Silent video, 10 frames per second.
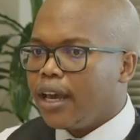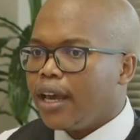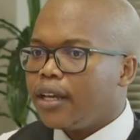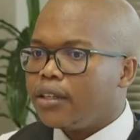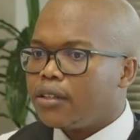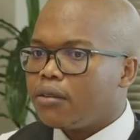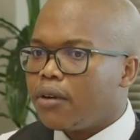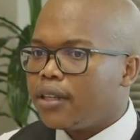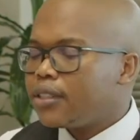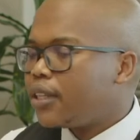And
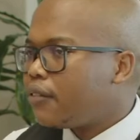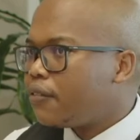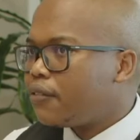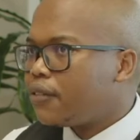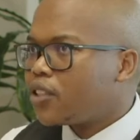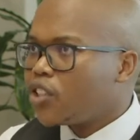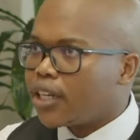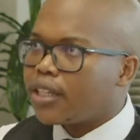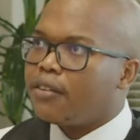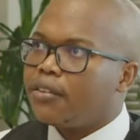once they have
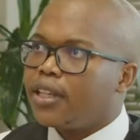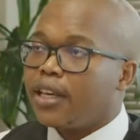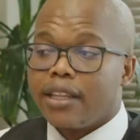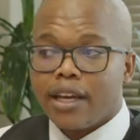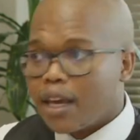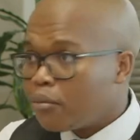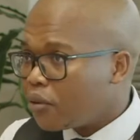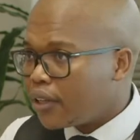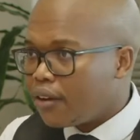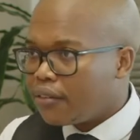checked everything and they're happy
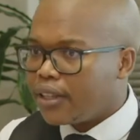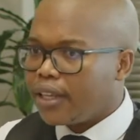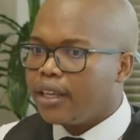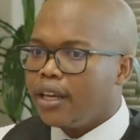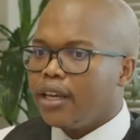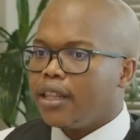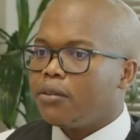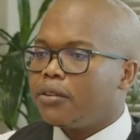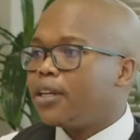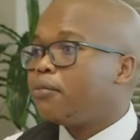with everything, they
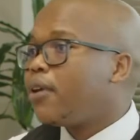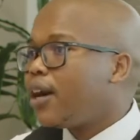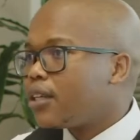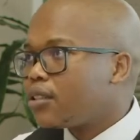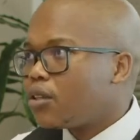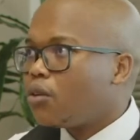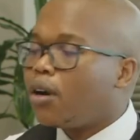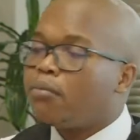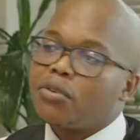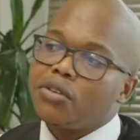will then pass or
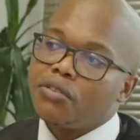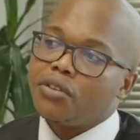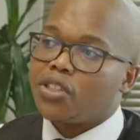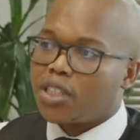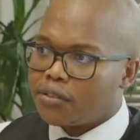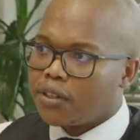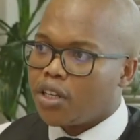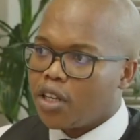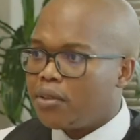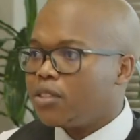approve your transfer
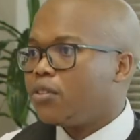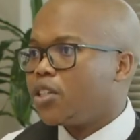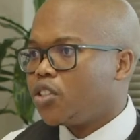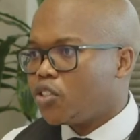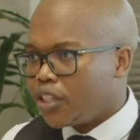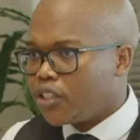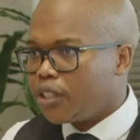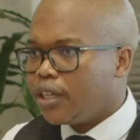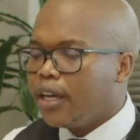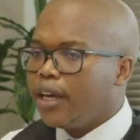documents for
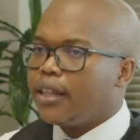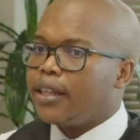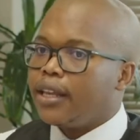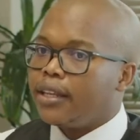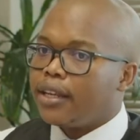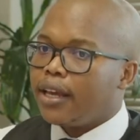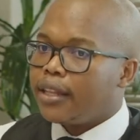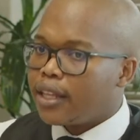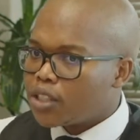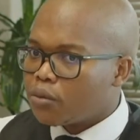registration. And
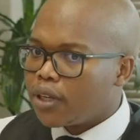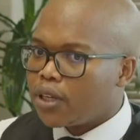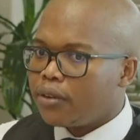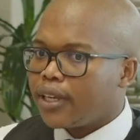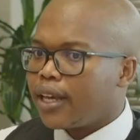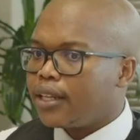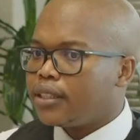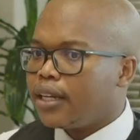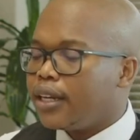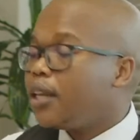that's when you will get
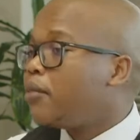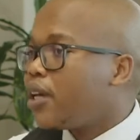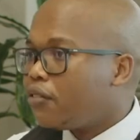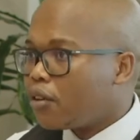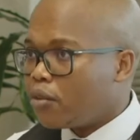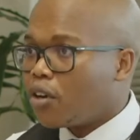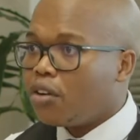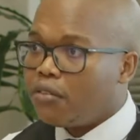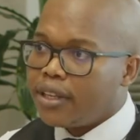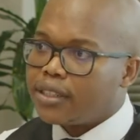an email from your
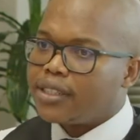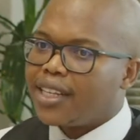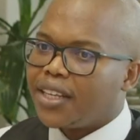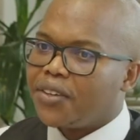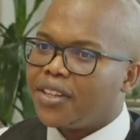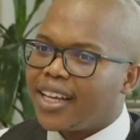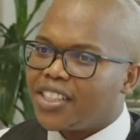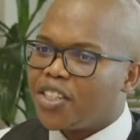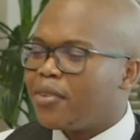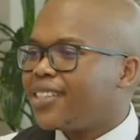conveyancer telling you
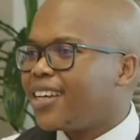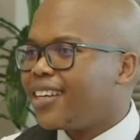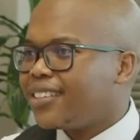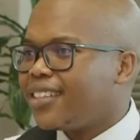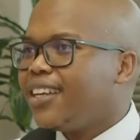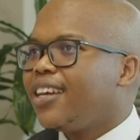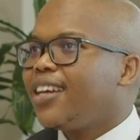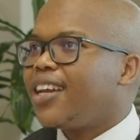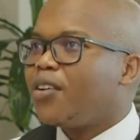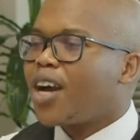that your matter has
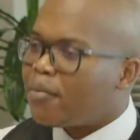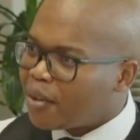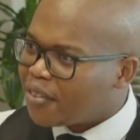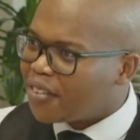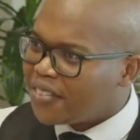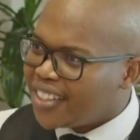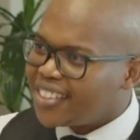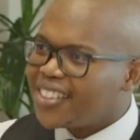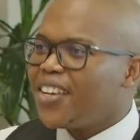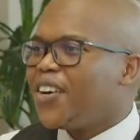now come up for
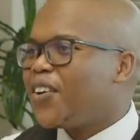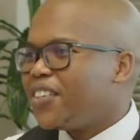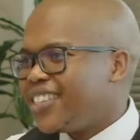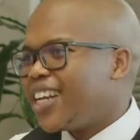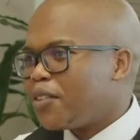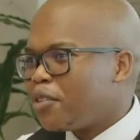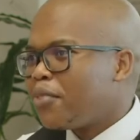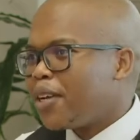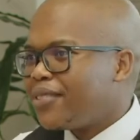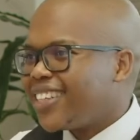fees or is now at
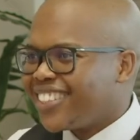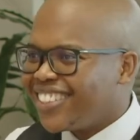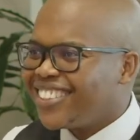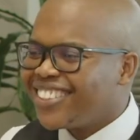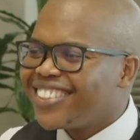prep section.